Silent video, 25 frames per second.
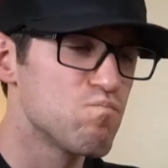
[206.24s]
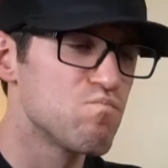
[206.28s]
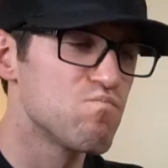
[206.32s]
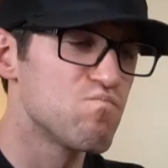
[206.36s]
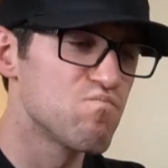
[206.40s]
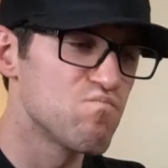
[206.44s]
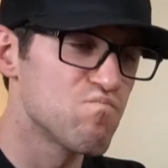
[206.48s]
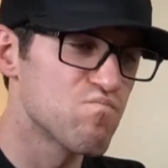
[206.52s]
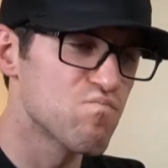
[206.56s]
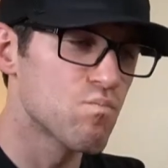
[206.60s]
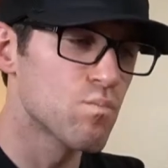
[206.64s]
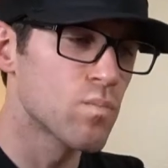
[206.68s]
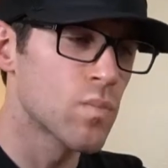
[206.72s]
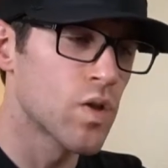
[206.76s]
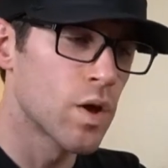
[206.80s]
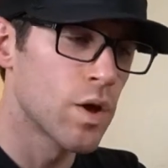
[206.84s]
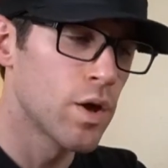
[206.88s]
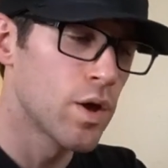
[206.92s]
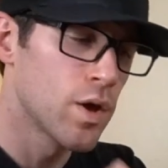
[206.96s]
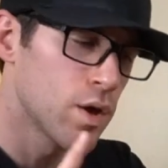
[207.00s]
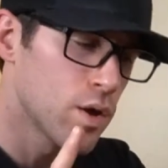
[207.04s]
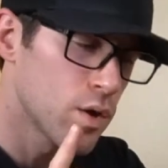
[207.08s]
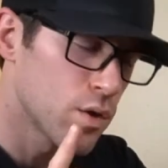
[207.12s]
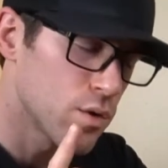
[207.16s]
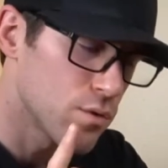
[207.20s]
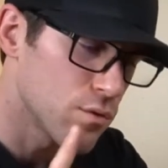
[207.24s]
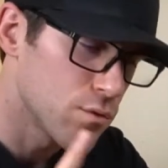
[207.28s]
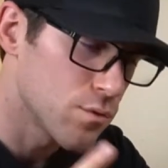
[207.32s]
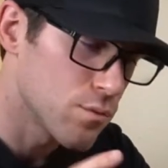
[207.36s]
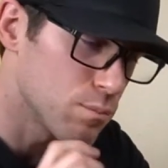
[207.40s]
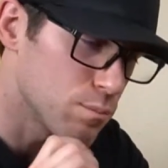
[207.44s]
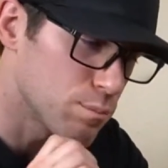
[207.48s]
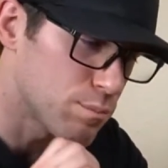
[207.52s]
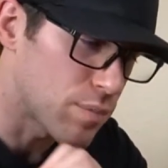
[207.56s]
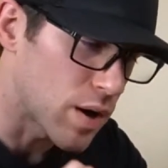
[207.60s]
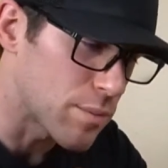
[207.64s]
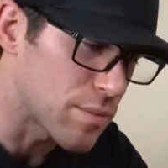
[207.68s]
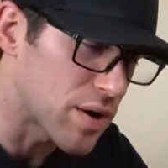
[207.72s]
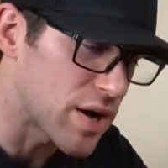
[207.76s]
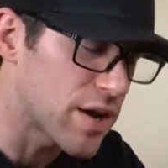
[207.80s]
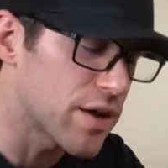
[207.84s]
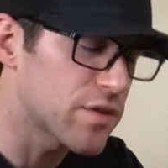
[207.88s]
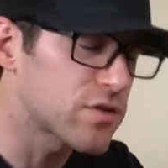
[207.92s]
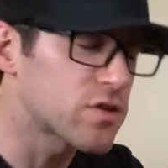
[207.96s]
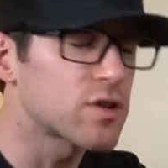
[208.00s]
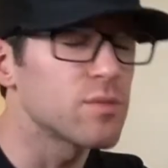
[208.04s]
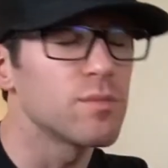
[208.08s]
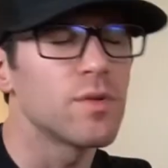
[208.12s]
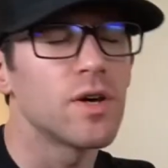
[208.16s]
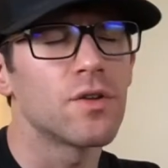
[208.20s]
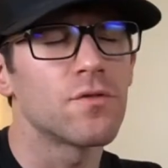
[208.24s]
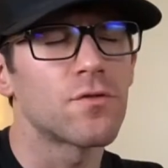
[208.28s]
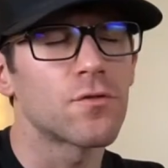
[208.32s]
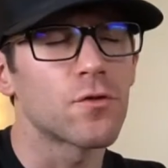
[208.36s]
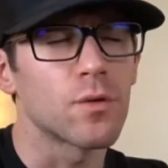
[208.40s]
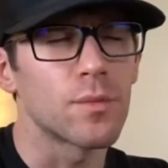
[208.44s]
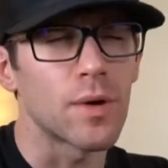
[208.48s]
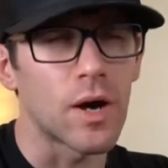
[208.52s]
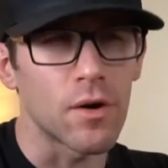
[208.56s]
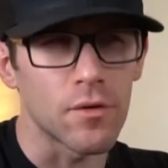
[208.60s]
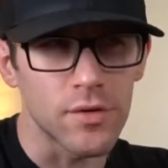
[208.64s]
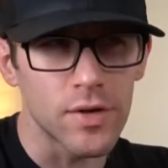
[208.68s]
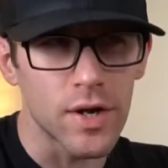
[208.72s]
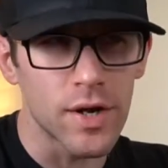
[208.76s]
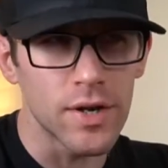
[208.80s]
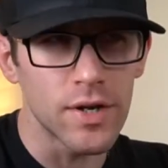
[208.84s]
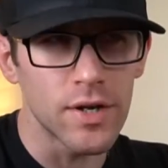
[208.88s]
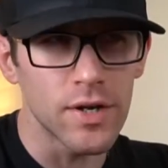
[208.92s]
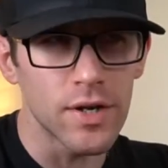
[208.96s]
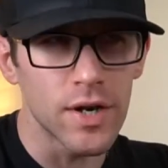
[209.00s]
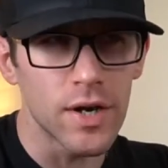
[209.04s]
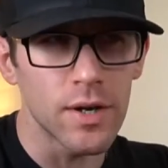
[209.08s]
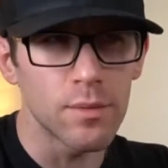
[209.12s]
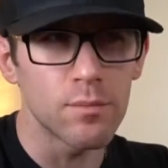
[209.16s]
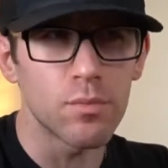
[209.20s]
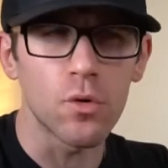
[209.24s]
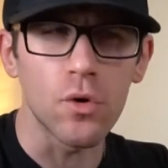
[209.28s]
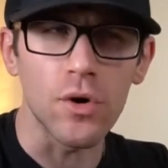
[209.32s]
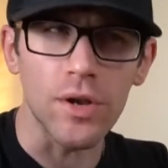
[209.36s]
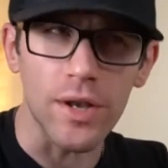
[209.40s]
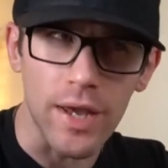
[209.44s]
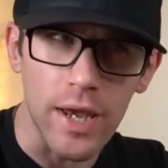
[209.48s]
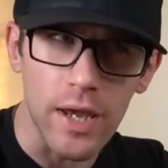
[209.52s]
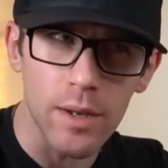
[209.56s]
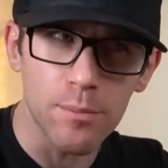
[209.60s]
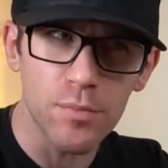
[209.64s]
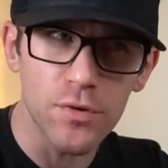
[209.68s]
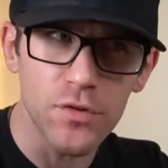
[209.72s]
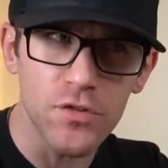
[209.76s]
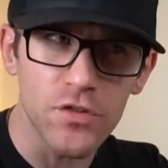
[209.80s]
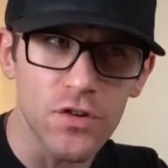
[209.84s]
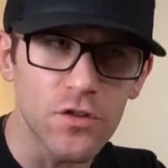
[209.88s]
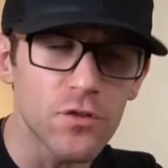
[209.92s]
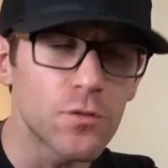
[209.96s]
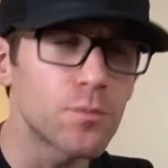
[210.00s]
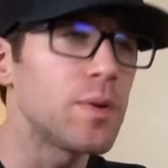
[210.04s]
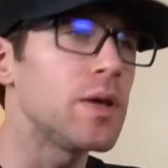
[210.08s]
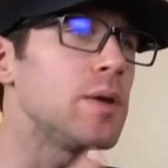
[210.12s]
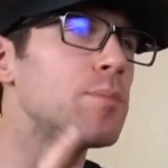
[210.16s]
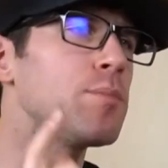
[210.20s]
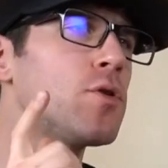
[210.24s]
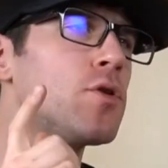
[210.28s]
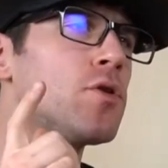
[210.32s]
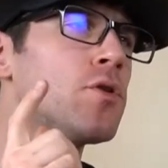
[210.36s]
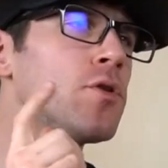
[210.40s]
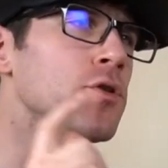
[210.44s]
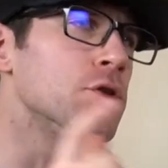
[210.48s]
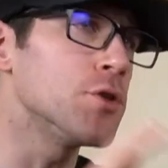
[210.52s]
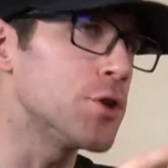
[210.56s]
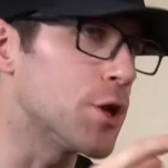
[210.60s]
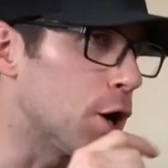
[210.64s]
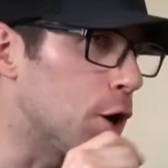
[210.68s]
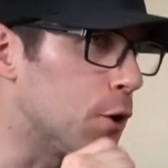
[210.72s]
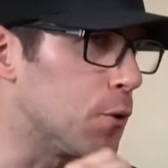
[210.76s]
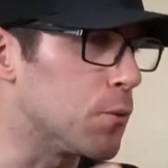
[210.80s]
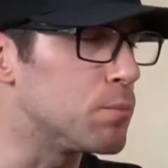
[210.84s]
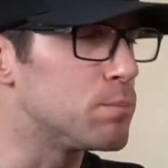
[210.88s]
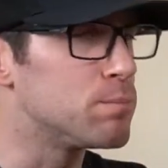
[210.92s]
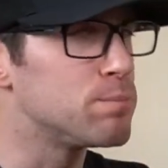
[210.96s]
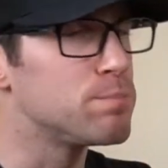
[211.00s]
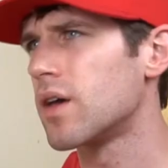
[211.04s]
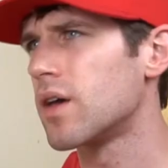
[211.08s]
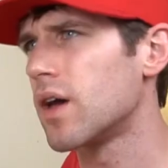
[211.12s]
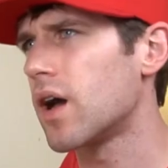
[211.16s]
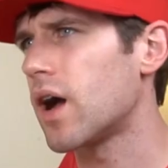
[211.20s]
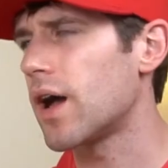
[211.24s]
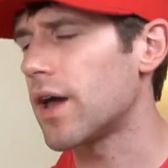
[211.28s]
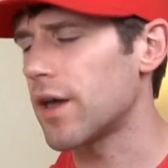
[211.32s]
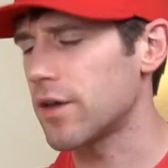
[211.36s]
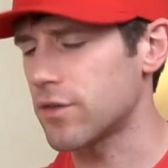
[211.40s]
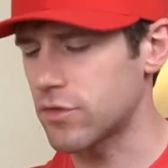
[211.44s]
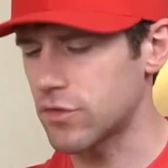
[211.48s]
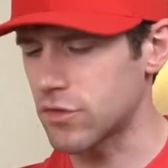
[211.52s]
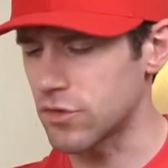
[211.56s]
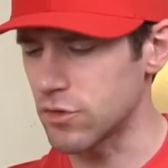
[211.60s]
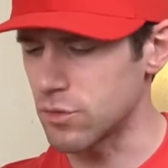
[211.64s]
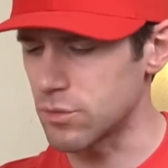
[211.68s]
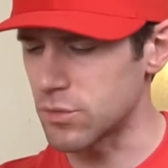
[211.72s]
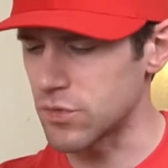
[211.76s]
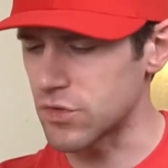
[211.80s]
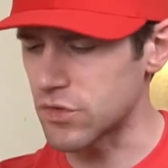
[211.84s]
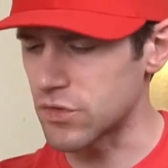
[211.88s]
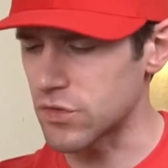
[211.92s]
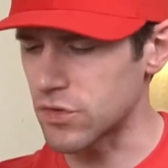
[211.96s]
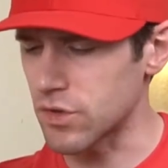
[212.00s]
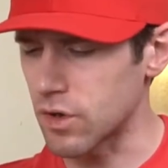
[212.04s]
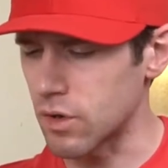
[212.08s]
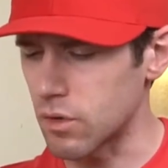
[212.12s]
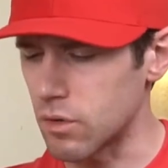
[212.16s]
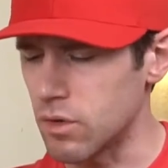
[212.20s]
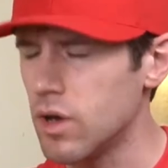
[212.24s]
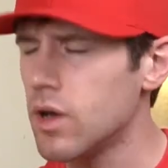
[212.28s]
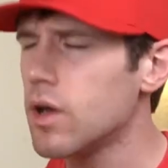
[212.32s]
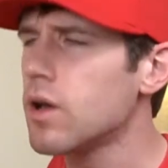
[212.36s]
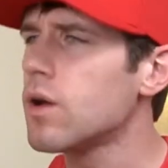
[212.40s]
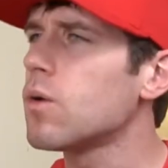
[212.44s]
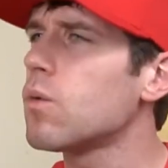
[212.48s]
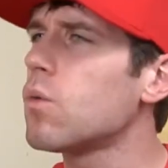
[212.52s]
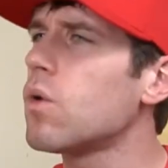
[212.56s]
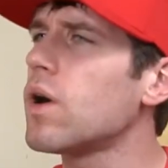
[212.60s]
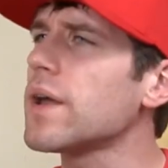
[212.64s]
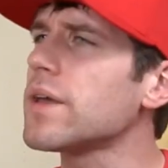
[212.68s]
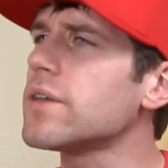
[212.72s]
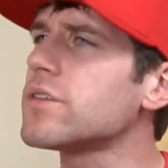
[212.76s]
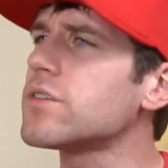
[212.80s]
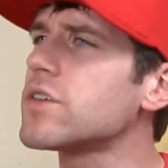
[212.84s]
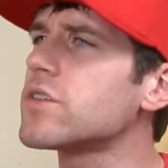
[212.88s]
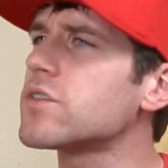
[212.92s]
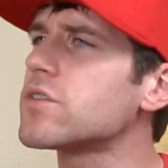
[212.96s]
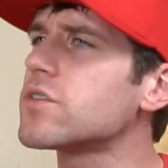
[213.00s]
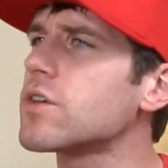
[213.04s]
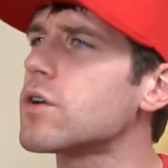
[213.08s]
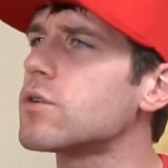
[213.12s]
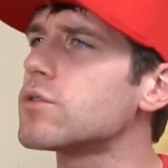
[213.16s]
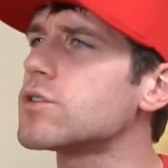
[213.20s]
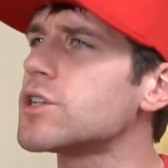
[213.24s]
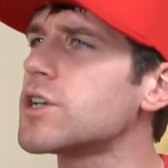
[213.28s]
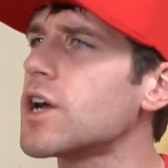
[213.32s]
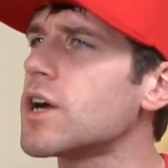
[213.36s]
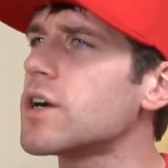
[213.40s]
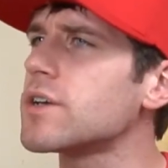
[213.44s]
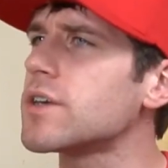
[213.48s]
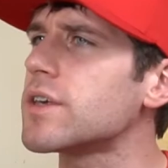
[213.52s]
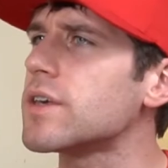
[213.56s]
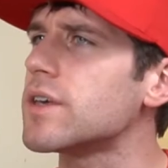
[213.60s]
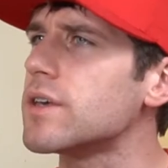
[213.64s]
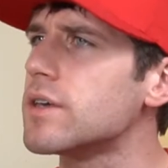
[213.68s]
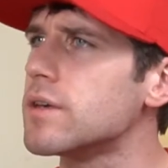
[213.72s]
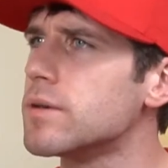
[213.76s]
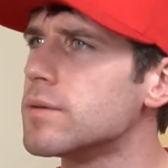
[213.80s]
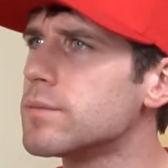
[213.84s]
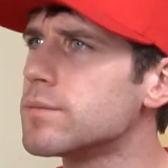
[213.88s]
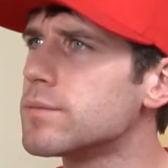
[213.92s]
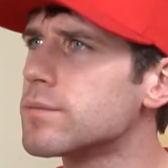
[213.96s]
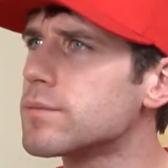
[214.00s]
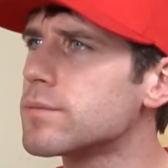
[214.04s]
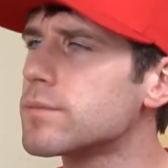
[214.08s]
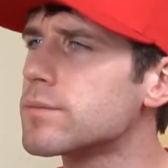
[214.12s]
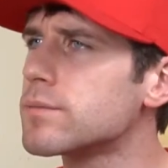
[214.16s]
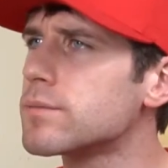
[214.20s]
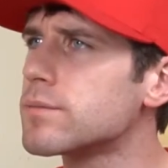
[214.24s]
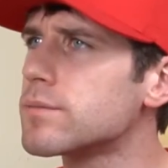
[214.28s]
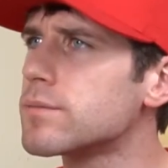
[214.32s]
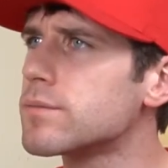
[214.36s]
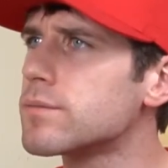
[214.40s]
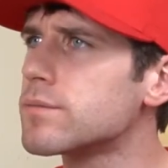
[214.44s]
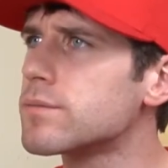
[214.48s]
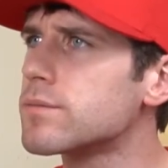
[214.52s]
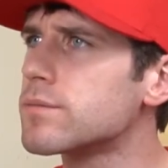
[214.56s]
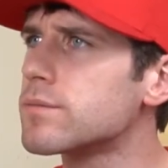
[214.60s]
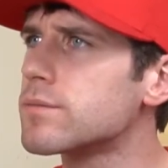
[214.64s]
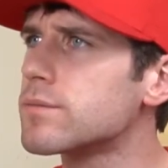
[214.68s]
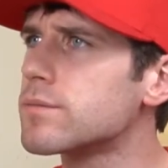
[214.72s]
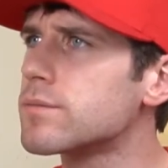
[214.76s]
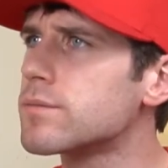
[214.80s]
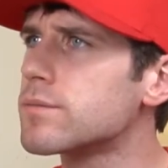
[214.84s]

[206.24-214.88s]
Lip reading: anyone? By my estimate, for about 99.8% of people, no. I assumed so. Why is it so chunky? Well, as you can